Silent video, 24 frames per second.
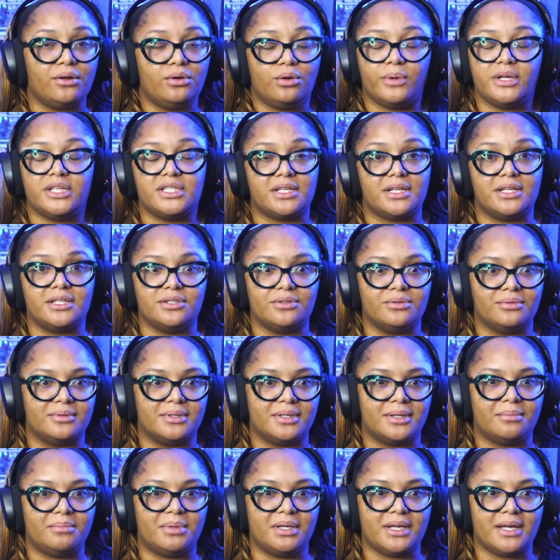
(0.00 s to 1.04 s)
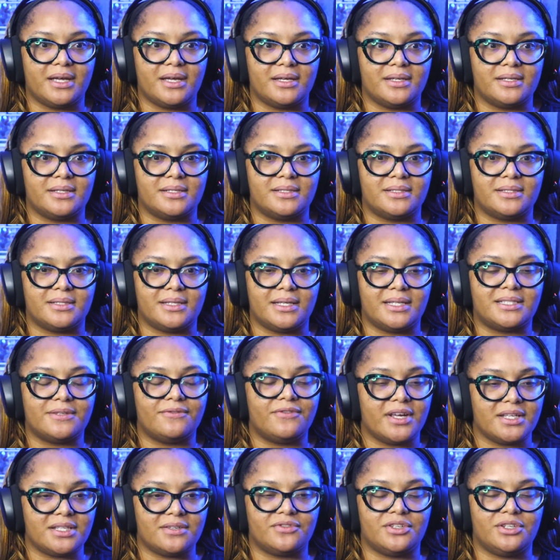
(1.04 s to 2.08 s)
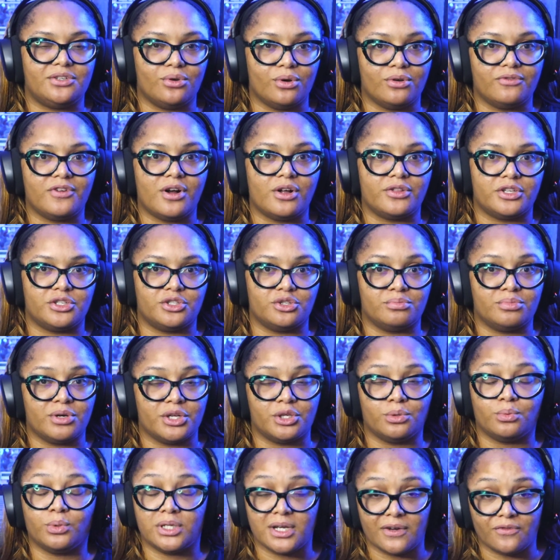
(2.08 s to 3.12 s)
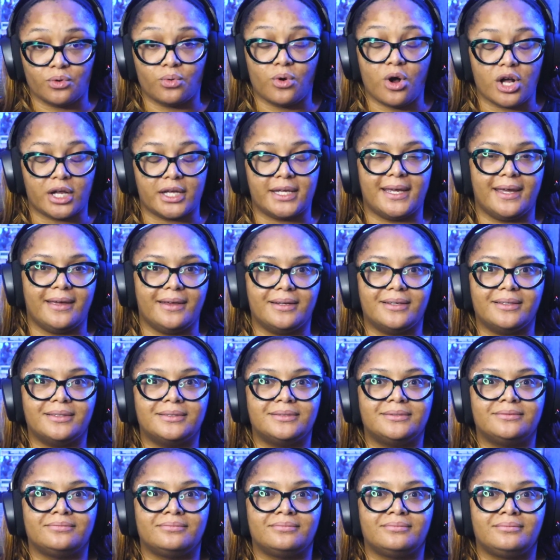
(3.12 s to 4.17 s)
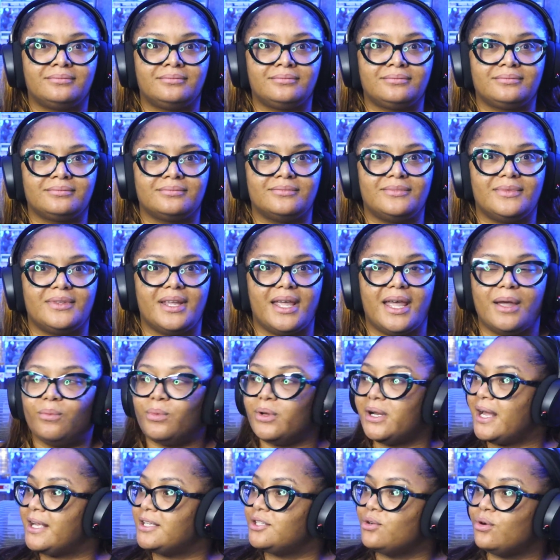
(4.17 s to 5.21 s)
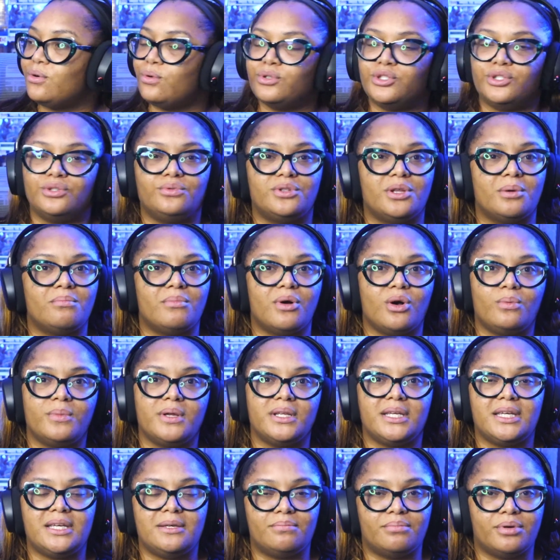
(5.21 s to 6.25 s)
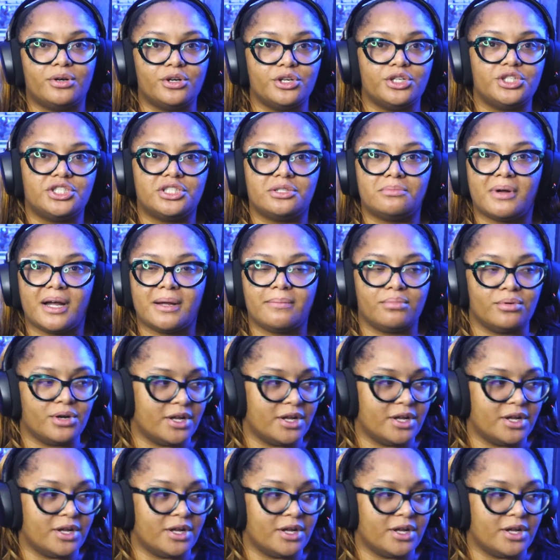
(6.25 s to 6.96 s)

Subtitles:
he's gonna do, because it's effectively your fault that your brother will never walk again. And when I told you, the moment he pushed my